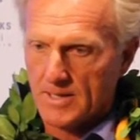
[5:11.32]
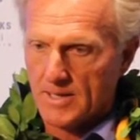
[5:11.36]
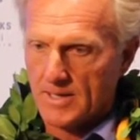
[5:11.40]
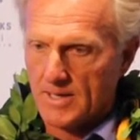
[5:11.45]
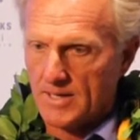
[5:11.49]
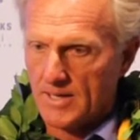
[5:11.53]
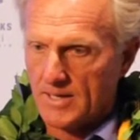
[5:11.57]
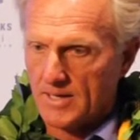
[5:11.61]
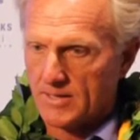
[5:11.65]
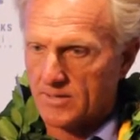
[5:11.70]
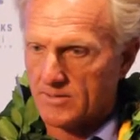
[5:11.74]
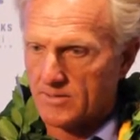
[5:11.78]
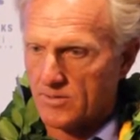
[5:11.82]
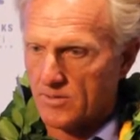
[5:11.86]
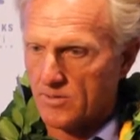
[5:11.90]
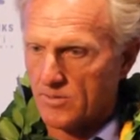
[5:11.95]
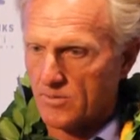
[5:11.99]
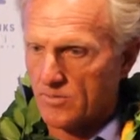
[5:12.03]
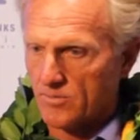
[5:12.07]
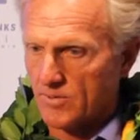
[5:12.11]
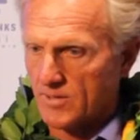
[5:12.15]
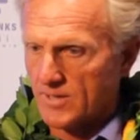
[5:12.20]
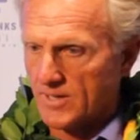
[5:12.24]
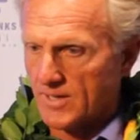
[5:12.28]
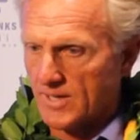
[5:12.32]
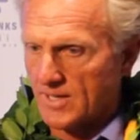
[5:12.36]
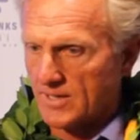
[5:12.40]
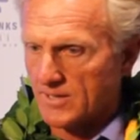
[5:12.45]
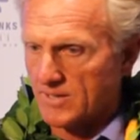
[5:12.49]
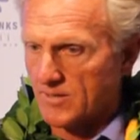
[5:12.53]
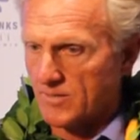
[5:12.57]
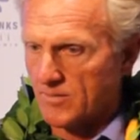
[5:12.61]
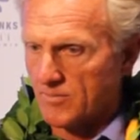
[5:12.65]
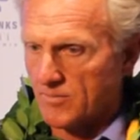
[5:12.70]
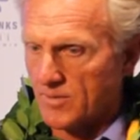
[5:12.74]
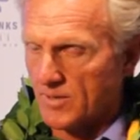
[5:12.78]
and so when you get
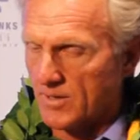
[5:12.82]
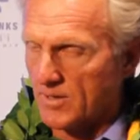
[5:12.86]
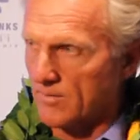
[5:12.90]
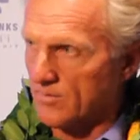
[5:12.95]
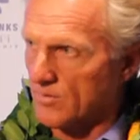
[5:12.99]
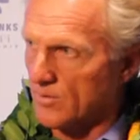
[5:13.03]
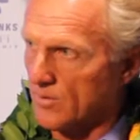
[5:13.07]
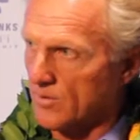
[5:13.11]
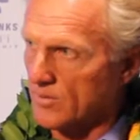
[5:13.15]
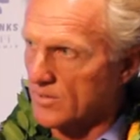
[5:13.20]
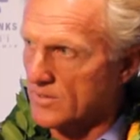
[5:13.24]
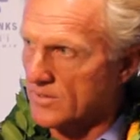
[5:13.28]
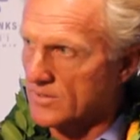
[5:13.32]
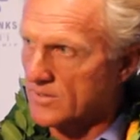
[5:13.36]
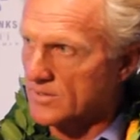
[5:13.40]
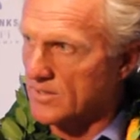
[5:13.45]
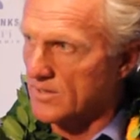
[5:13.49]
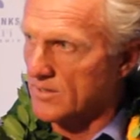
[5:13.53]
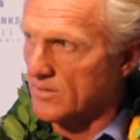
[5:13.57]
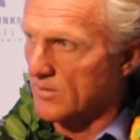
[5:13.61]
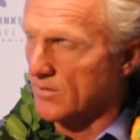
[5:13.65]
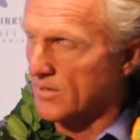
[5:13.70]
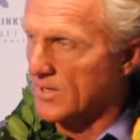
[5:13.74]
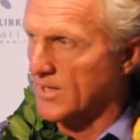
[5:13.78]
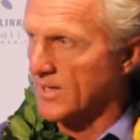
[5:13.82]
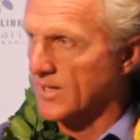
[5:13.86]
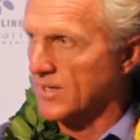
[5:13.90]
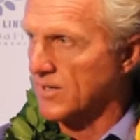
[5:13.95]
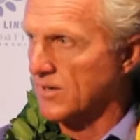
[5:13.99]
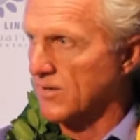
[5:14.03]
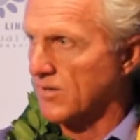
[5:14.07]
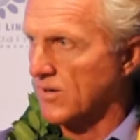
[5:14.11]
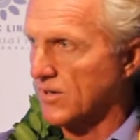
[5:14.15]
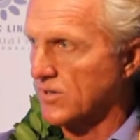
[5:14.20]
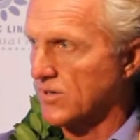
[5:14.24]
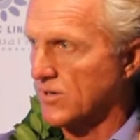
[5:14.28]
to the middle of August and looking
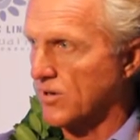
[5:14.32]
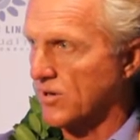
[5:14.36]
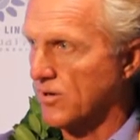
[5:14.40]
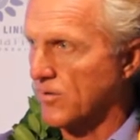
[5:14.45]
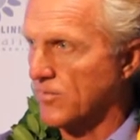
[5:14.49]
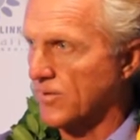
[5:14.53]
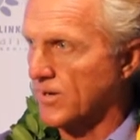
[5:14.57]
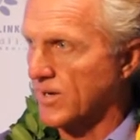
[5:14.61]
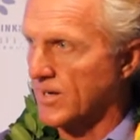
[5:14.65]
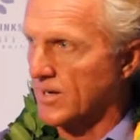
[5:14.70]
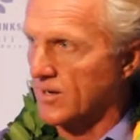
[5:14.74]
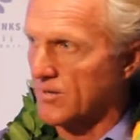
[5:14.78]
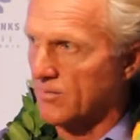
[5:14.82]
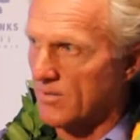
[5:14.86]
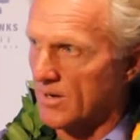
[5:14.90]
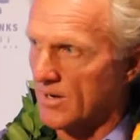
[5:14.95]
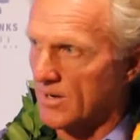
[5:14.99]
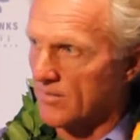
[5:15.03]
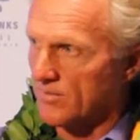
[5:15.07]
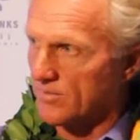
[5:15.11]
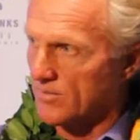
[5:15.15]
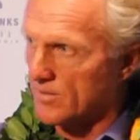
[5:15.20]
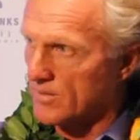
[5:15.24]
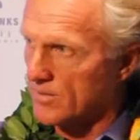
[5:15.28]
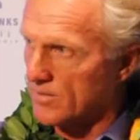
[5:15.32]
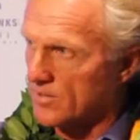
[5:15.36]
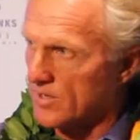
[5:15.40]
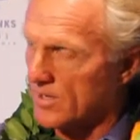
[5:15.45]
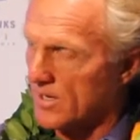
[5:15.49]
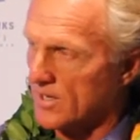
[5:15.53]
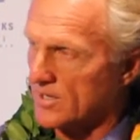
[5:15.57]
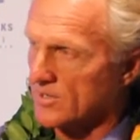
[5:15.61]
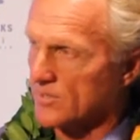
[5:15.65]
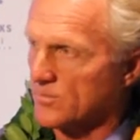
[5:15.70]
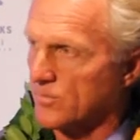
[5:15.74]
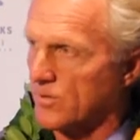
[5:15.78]
into October, getting ready for the
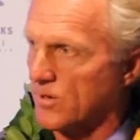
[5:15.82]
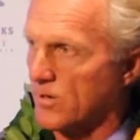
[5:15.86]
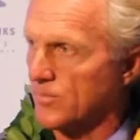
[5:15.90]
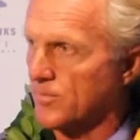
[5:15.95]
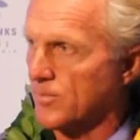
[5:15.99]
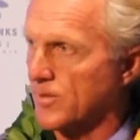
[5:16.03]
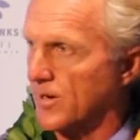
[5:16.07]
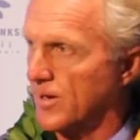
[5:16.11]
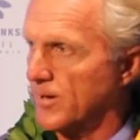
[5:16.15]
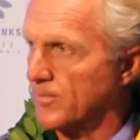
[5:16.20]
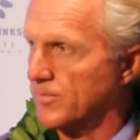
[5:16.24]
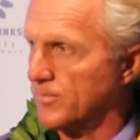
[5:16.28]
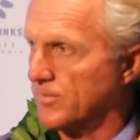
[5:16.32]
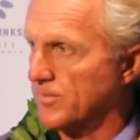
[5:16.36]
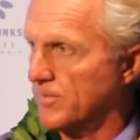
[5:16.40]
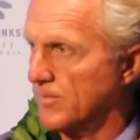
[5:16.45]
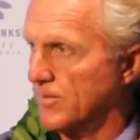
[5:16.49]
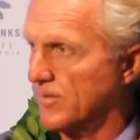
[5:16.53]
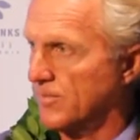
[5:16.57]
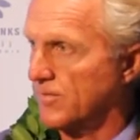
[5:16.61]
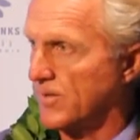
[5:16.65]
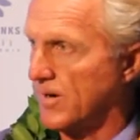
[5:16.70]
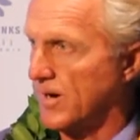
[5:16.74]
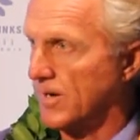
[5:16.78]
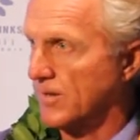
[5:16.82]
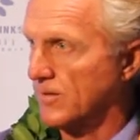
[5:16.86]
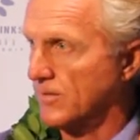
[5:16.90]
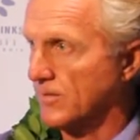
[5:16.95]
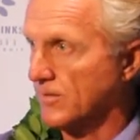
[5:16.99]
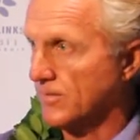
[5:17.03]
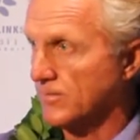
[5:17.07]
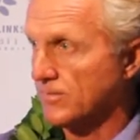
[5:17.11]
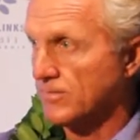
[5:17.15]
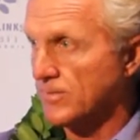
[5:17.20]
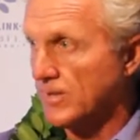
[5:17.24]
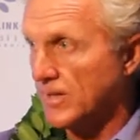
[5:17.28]
Charles Schwab Cup, the
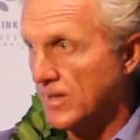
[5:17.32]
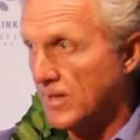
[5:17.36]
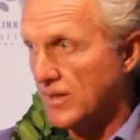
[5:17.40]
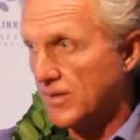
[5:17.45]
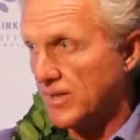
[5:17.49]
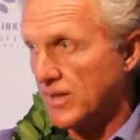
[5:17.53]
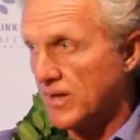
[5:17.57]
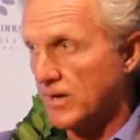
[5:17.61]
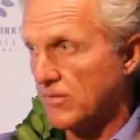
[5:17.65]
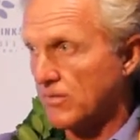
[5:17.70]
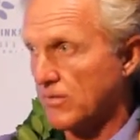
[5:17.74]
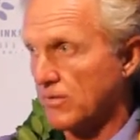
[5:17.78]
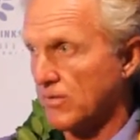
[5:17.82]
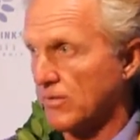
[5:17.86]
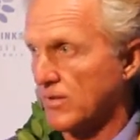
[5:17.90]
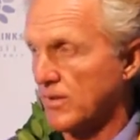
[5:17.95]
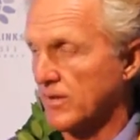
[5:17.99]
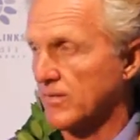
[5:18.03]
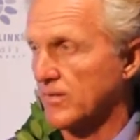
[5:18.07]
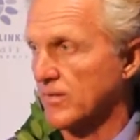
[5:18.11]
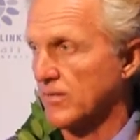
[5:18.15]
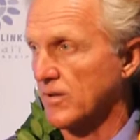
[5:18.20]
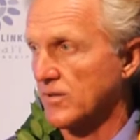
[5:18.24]
final, they're all looking.